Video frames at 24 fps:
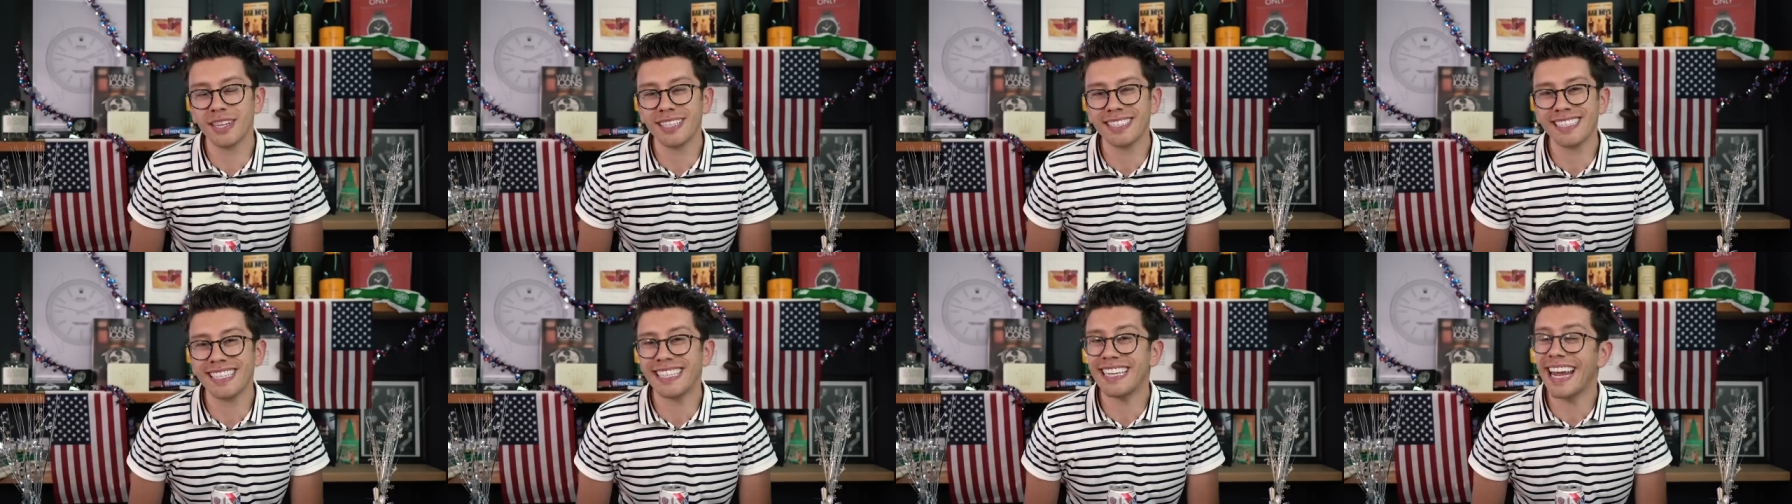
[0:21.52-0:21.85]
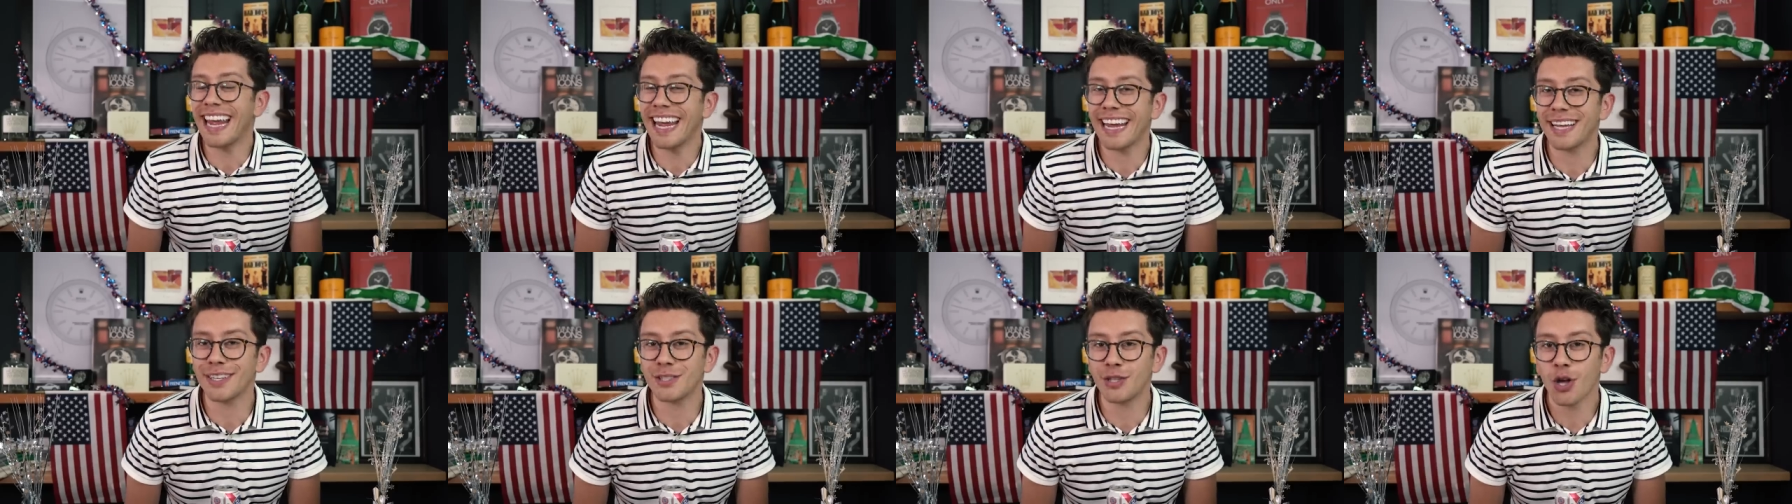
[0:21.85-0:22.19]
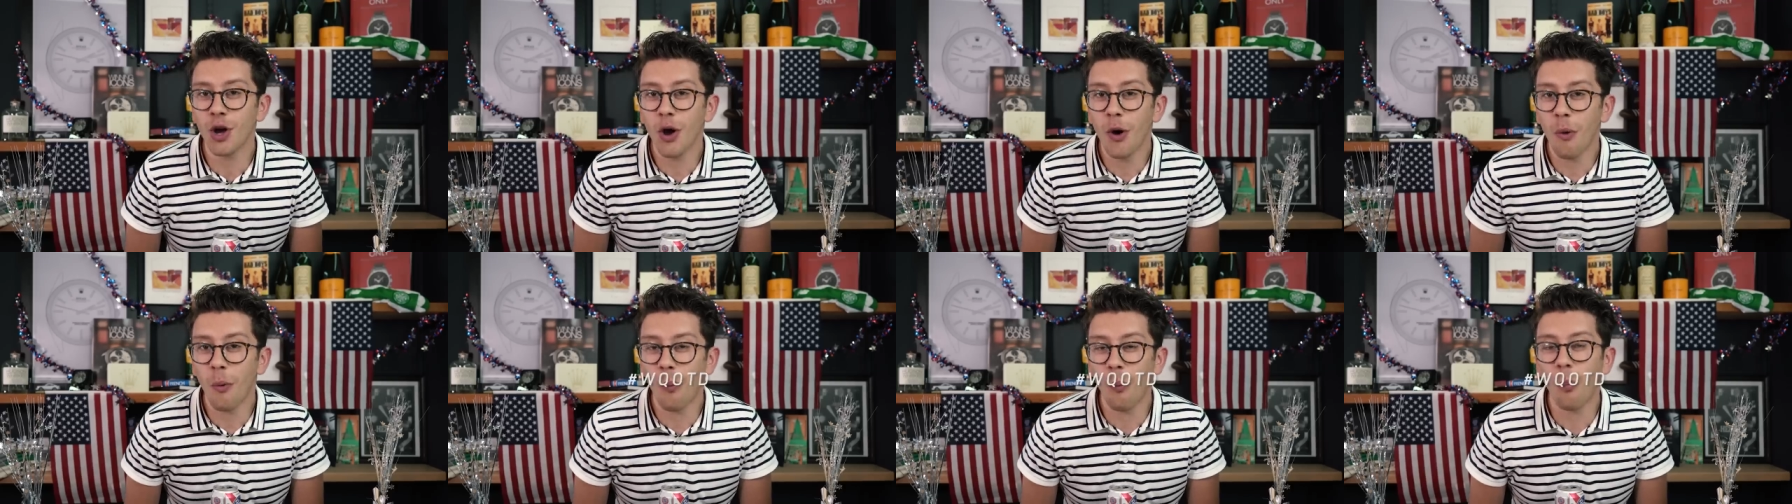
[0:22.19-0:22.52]
And today's
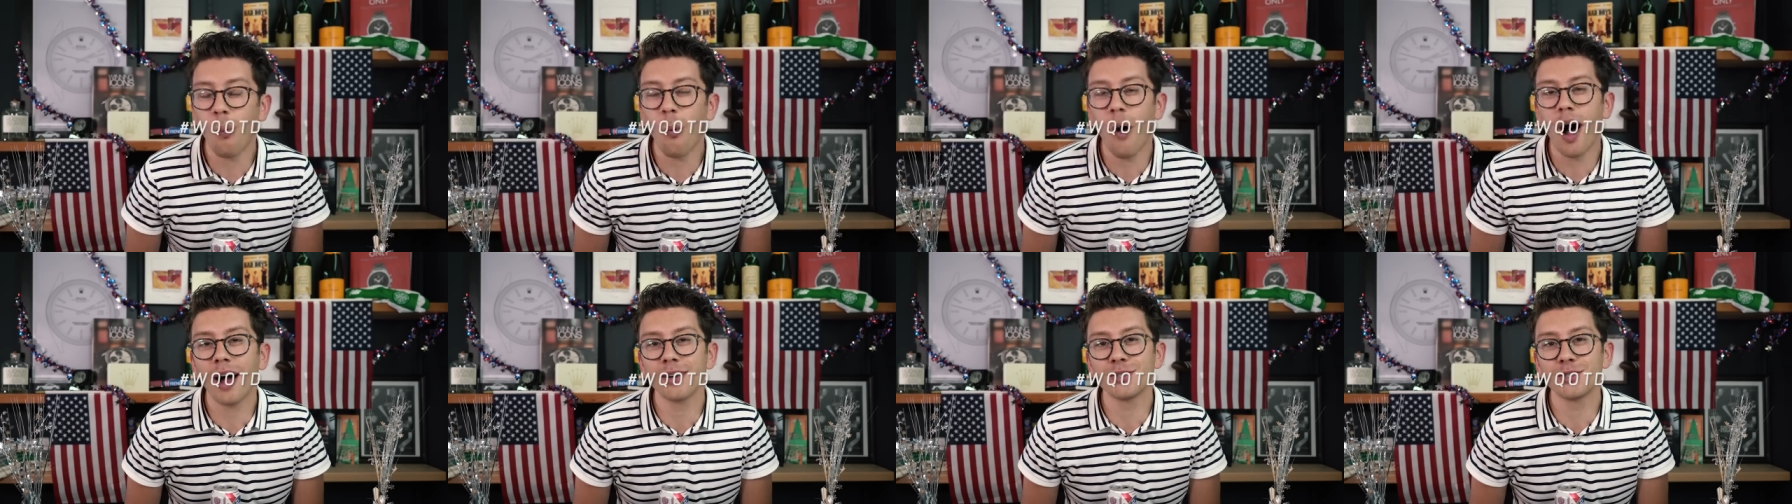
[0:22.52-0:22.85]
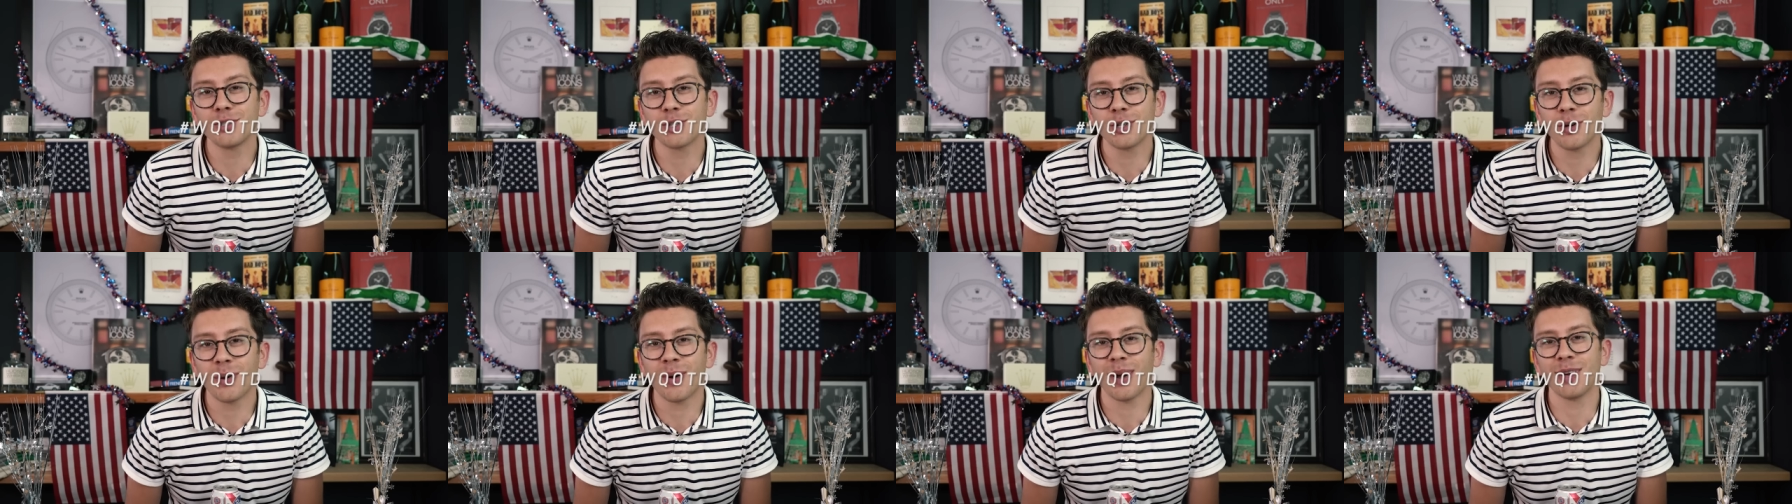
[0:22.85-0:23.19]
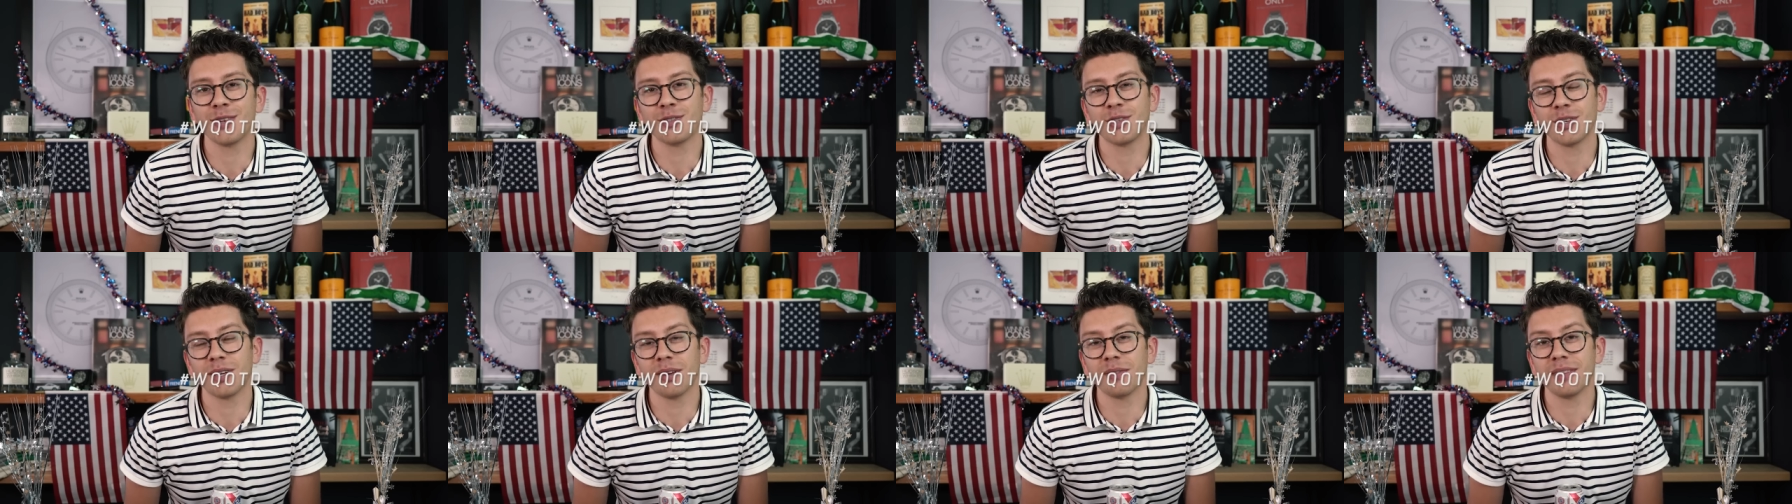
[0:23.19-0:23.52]
watch
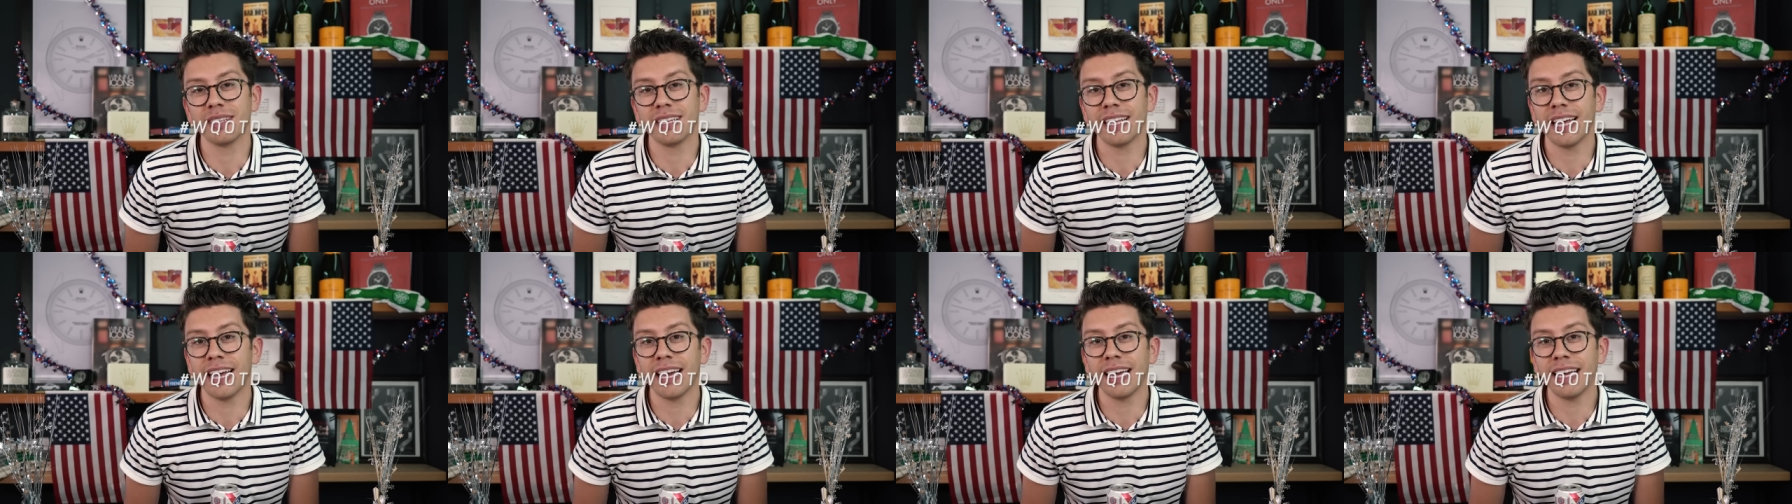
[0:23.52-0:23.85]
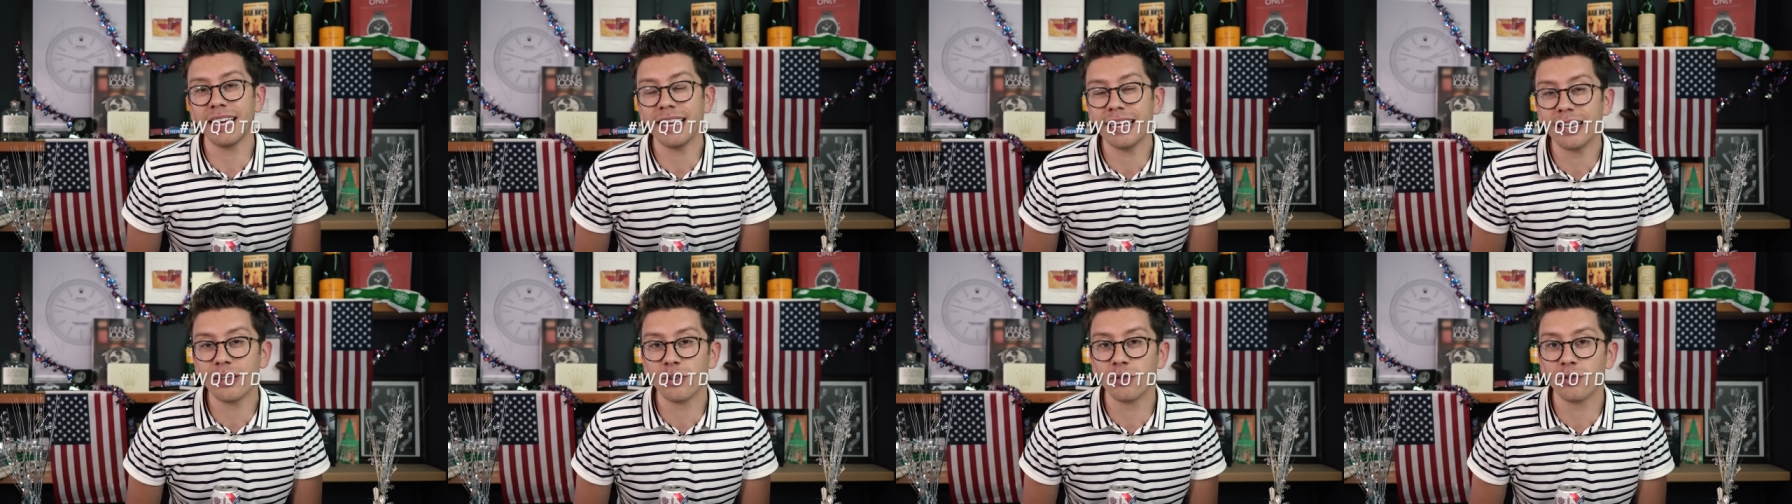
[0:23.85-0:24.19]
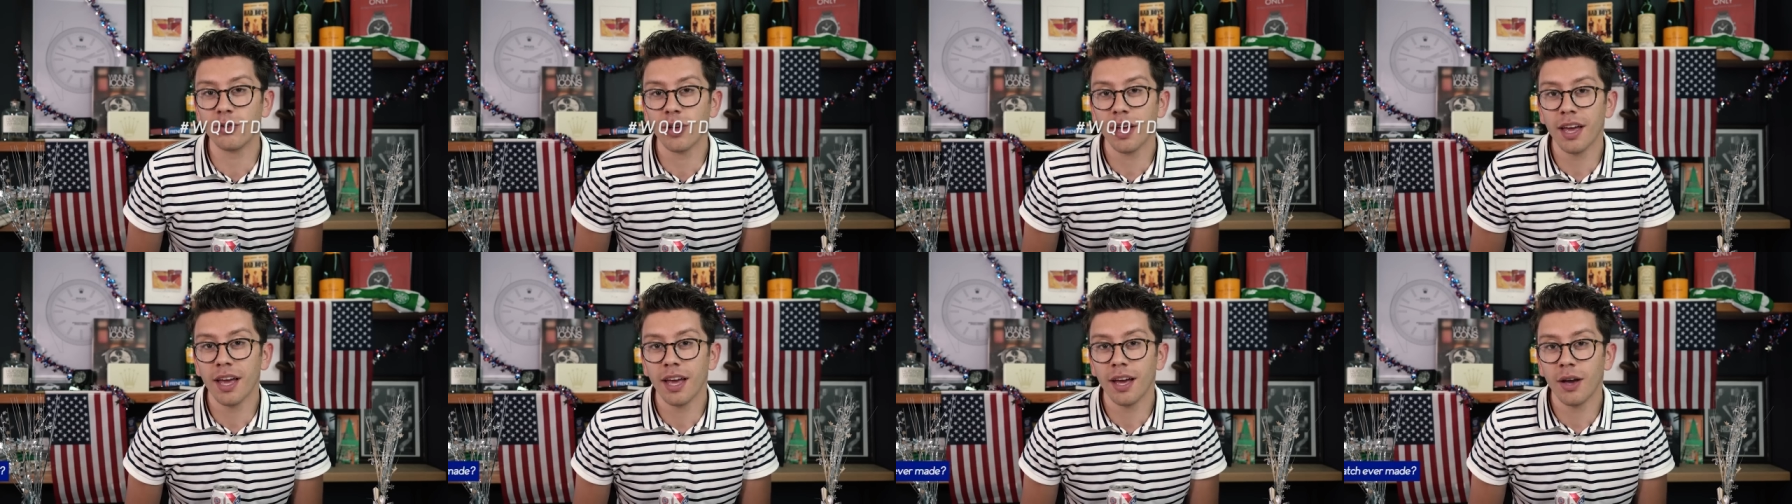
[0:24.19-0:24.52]
question of the day is